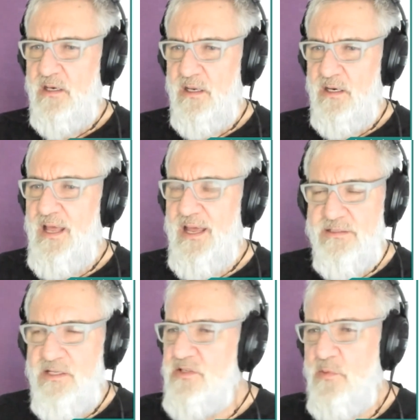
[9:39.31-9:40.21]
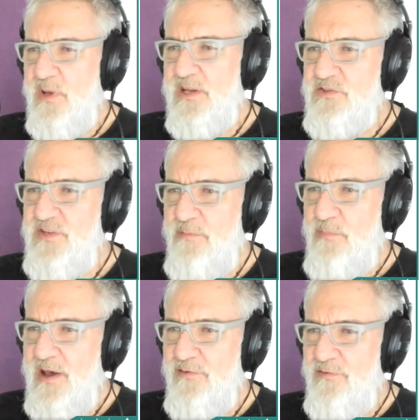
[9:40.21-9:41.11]
And Eliza, this is a big step
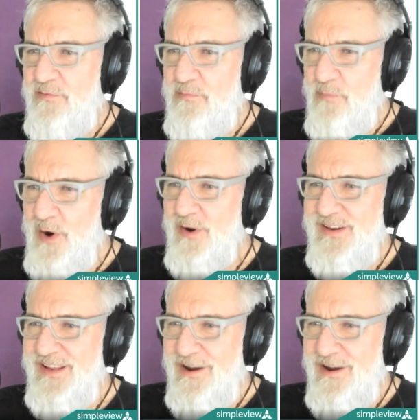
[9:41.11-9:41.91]
out of marketing.